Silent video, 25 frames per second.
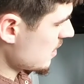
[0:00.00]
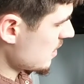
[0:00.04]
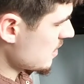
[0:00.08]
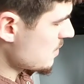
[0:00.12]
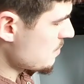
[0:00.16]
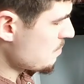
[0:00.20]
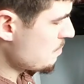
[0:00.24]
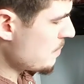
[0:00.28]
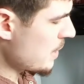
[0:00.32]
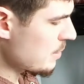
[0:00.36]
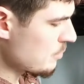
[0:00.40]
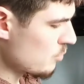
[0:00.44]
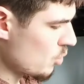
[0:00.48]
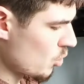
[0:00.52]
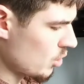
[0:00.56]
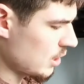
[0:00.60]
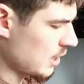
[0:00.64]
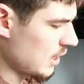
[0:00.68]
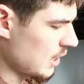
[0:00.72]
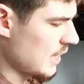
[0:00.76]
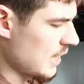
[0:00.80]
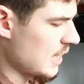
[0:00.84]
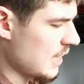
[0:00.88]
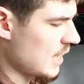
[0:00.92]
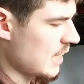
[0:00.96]
It's a bit more
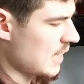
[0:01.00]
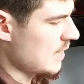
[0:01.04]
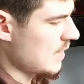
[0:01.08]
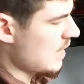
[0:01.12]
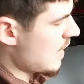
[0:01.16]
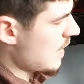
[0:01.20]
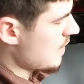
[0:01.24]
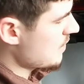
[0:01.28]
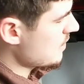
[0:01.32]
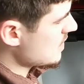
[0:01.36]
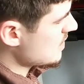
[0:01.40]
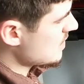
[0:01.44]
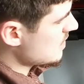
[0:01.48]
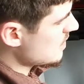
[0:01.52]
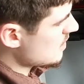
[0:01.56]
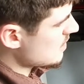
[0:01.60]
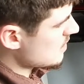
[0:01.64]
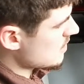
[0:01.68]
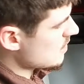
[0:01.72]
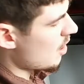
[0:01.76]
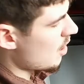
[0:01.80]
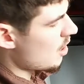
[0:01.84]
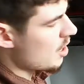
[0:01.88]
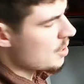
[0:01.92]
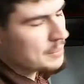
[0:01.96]
clear, and this
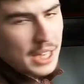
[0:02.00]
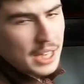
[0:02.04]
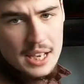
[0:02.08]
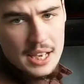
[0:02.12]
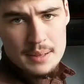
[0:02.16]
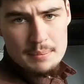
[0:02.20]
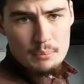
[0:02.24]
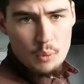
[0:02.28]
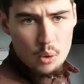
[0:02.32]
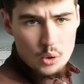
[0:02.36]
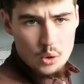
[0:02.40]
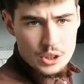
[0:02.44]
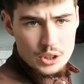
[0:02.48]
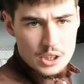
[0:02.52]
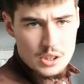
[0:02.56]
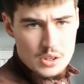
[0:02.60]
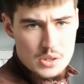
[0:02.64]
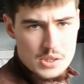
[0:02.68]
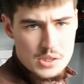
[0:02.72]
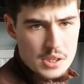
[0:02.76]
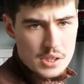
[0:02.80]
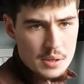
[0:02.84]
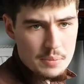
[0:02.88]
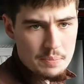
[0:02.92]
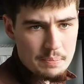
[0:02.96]
is, I'm getting more
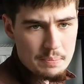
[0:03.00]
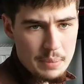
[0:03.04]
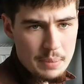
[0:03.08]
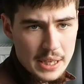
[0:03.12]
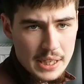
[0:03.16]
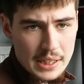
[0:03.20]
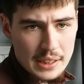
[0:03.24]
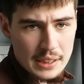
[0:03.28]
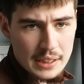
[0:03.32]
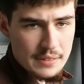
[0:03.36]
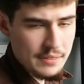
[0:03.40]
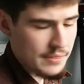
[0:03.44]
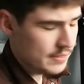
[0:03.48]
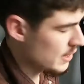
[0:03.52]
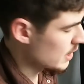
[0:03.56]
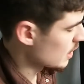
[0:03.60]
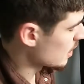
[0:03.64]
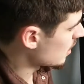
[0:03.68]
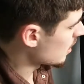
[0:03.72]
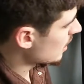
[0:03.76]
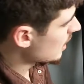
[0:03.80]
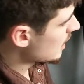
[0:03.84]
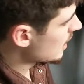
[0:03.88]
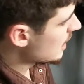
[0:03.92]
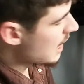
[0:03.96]
used to being in
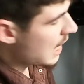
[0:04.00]
VR,